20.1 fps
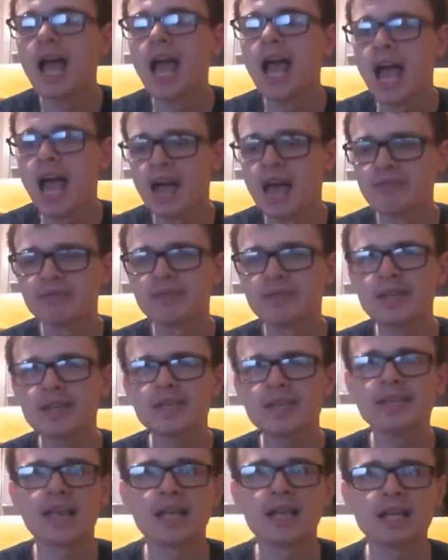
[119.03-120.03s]
every
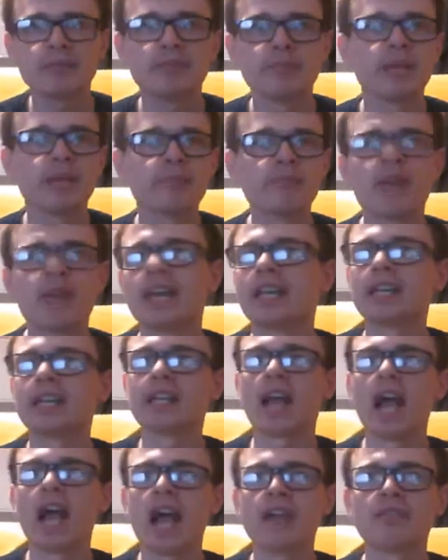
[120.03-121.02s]
game they
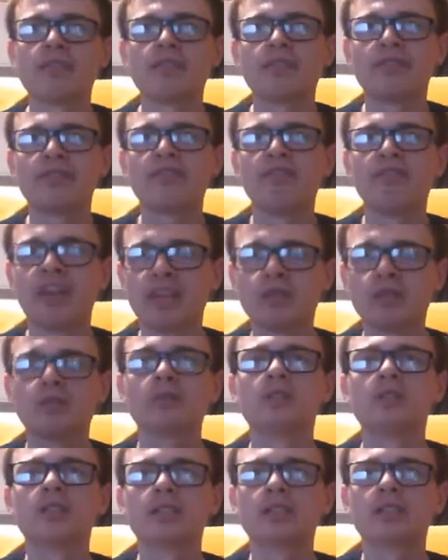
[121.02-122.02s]
made either
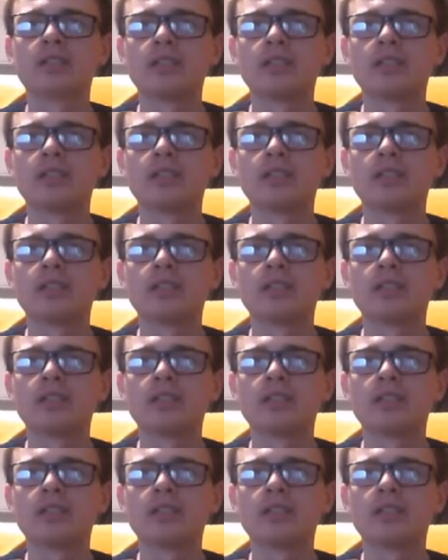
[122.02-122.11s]
failed